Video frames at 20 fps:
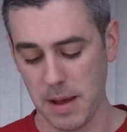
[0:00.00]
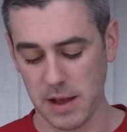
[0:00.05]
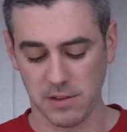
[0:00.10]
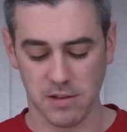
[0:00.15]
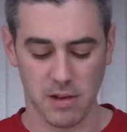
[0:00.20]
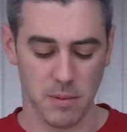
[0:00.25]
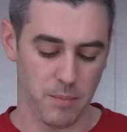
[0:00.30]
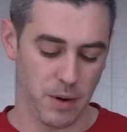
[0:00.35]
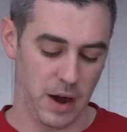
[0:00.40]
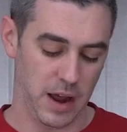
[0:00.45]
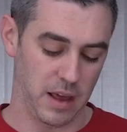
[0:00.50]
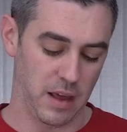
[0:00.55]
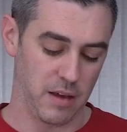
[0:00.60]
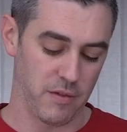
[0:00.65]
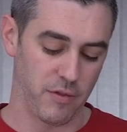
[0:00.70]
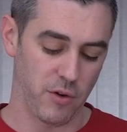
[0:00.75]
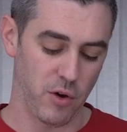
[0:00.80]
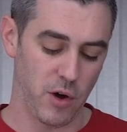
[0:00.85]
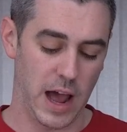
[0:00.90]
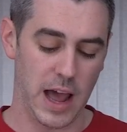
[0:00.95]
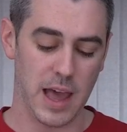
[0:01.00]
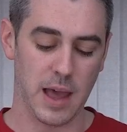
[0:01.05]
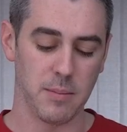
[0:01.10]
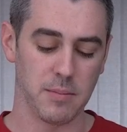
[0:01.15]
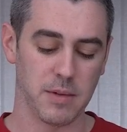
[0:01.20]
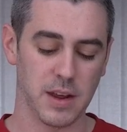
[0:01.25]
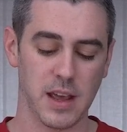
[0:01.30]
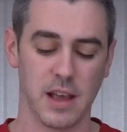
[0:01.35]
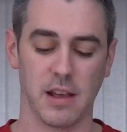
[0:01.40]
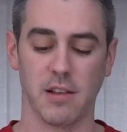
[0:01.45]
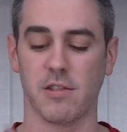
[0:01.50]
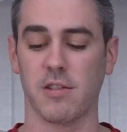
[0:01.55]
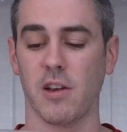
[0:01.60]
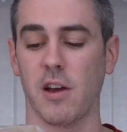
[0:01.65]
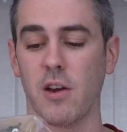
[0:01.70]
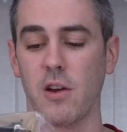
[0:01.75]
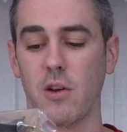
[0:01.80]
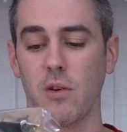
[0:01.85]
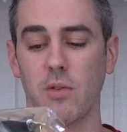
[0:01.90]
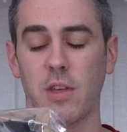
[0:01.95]
mounting bracket for AMD.
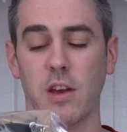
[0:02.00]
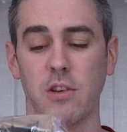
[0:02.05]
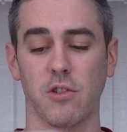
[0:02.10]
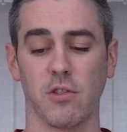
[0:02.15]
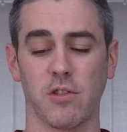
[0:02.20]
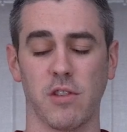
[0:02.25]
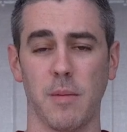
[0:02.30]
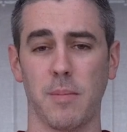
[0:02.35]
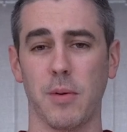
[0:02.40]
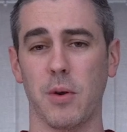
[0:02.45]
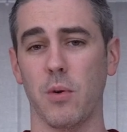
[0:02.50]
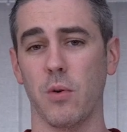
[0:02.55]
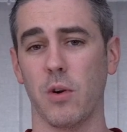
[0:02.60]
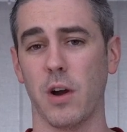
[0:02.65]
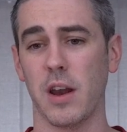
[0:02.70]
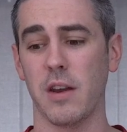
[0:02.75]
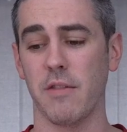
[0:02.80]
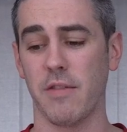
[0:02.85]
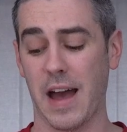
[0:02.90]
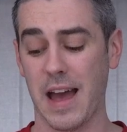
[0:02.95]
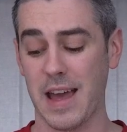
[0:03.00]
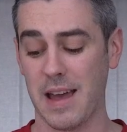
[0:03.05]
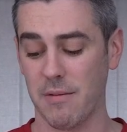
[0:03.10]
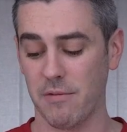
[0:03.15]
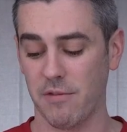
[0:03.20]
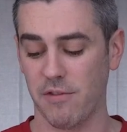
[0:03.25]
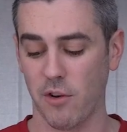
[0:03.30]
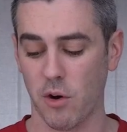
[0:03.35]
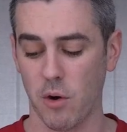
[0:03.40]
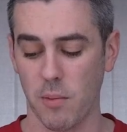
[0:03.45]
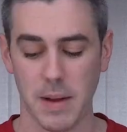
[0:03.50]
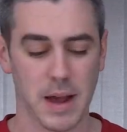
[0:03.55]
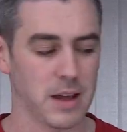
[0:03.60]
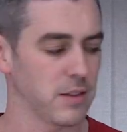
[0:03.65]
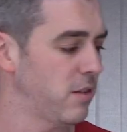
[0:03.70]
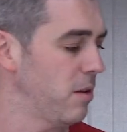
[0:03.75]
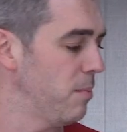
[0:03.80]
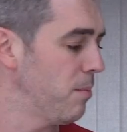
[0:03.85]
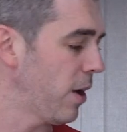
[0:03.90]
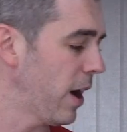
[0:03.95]
So there's your typical kind of AM4
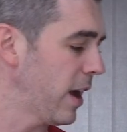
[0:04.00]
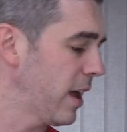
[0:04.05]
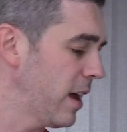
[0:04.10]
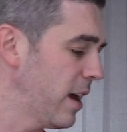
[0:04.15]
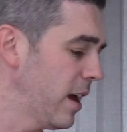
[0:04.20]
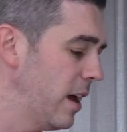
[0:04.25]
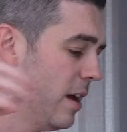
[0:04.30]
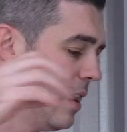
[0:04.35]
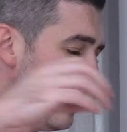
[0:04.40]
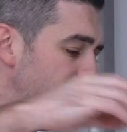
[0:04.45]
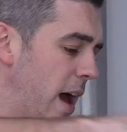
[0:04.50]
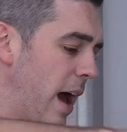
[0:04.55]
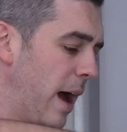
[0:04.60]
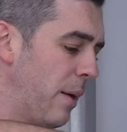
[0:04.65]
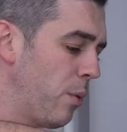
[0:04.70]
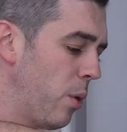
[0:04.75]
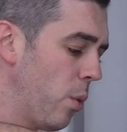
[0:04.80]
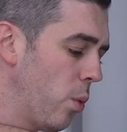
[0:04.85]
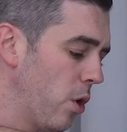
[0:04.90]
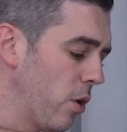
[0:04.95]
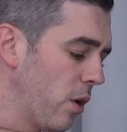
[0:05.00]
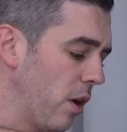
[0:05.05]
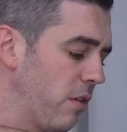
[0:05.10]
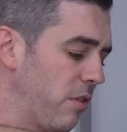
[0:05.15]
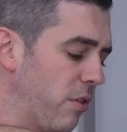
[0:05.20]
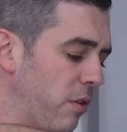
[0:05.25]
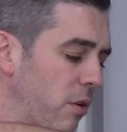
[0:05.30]
mounting bracket. And we will go